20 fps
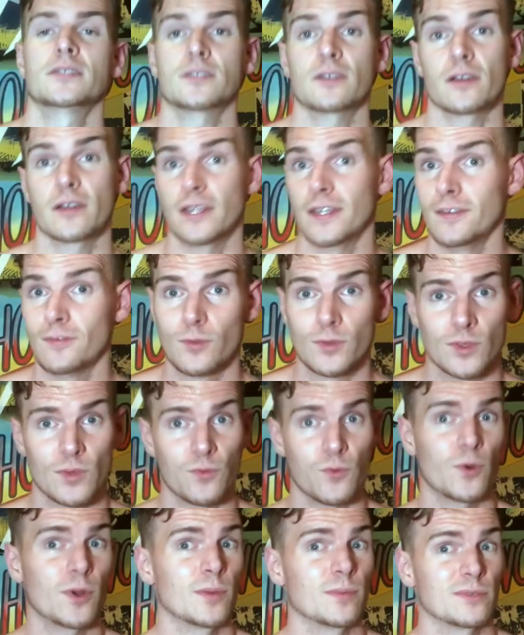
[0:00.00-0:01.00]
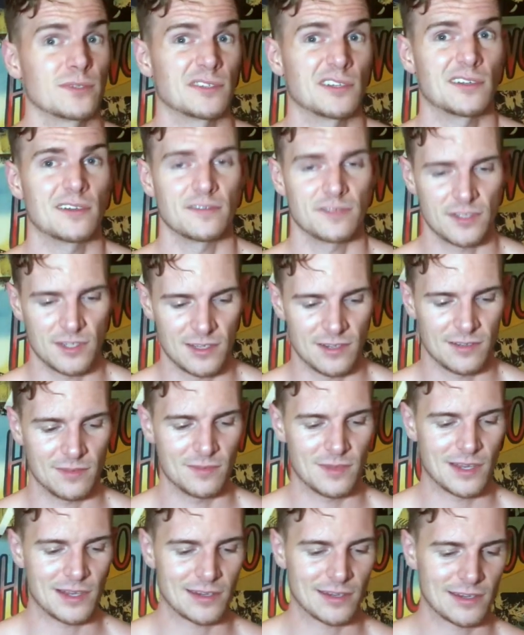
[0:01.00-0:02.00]
Sorry, even with the 40% off sale,
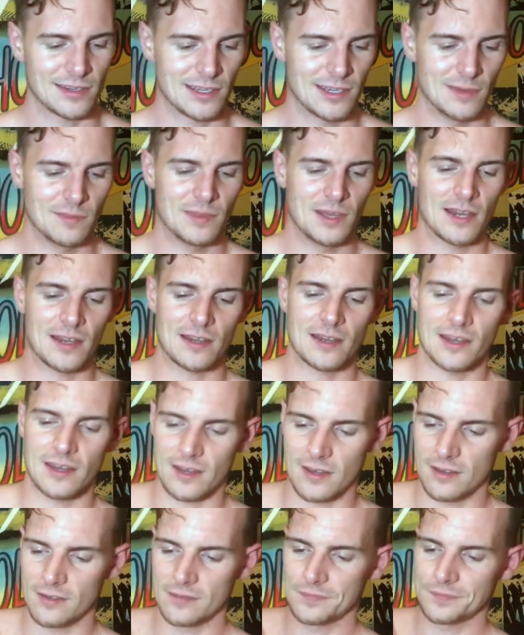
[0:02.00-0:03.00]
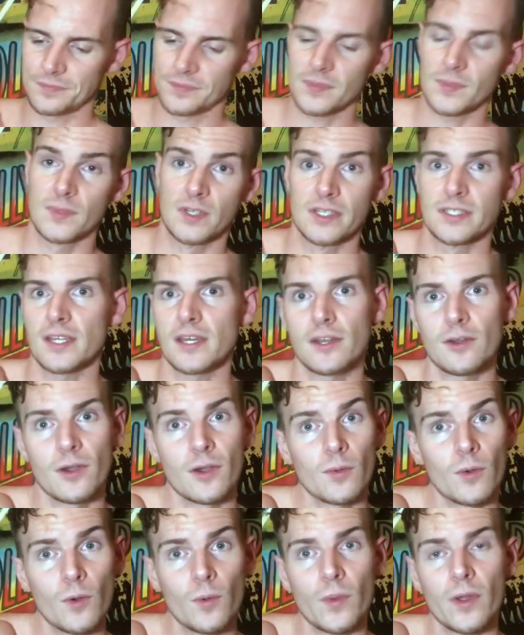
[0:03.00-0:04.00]
I'm not gonna keep that guy. Because I know
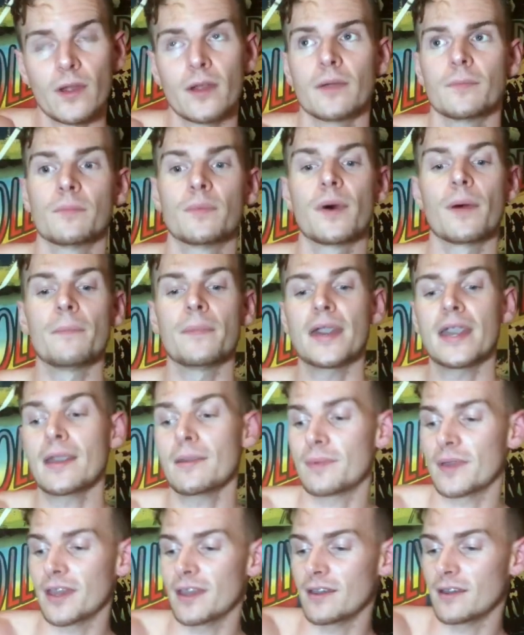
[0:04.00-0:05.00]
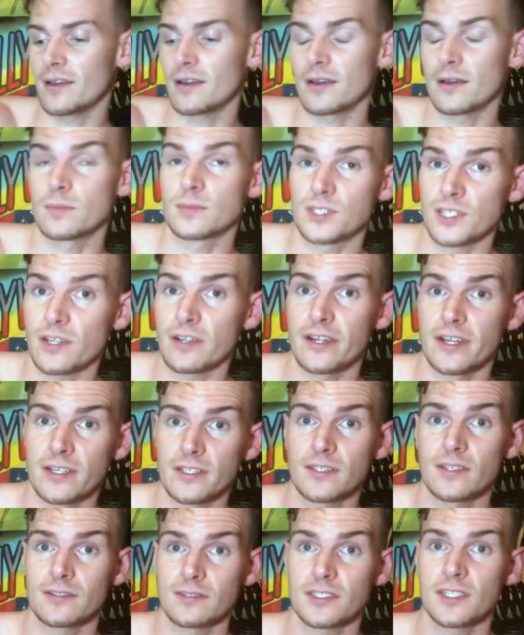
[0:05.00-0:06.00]
I won't wear it. But maybe, I'm
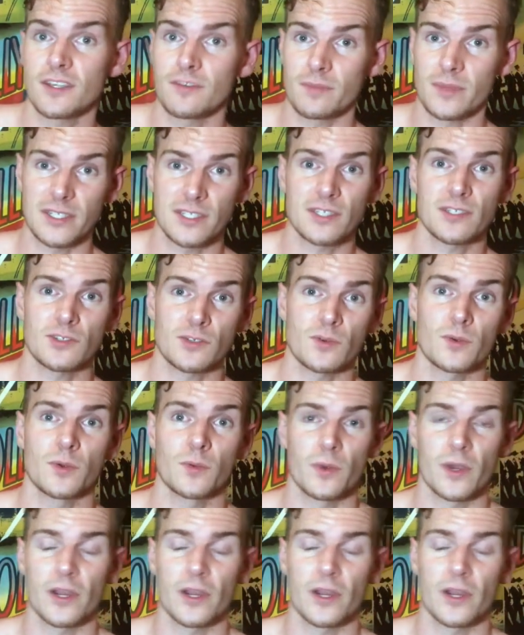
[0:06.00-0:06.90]
serious, I'll see if my sister would